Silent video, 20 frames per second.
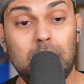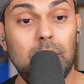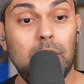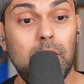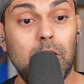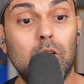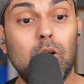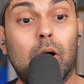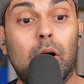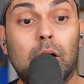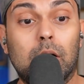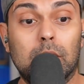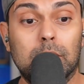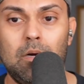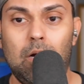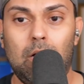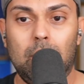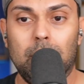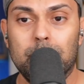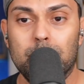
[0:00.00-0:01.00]
EDR
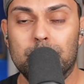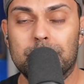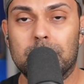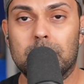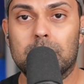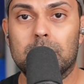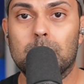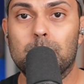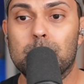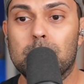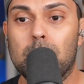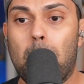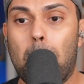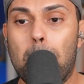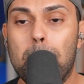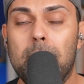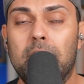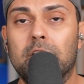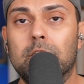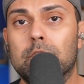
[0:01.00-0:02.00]
on your systems,
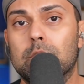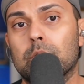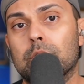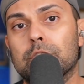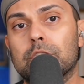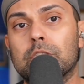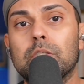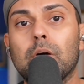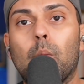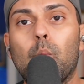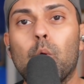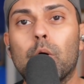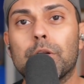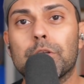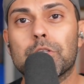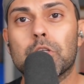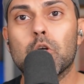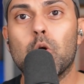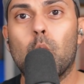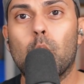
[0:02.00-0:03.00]
make sure someone
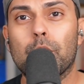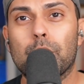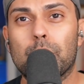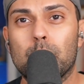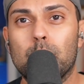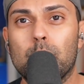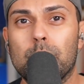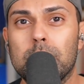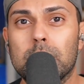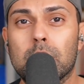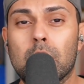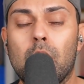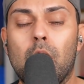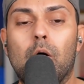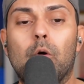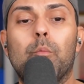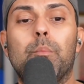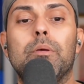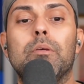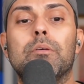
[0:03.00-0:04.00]
is going through the
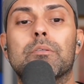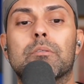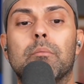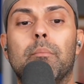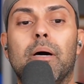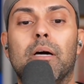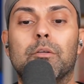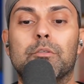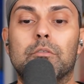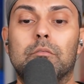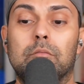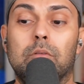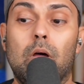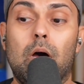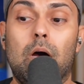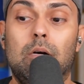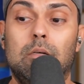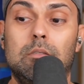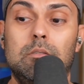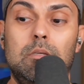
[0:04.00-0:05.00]
copious amounts of
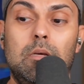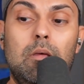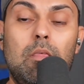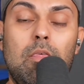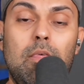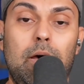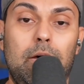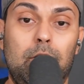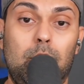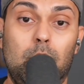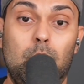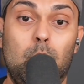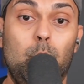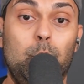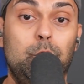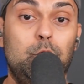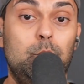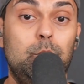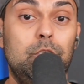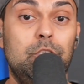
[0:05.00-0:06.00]
logs that are
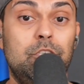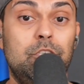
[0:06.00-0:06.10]
going to be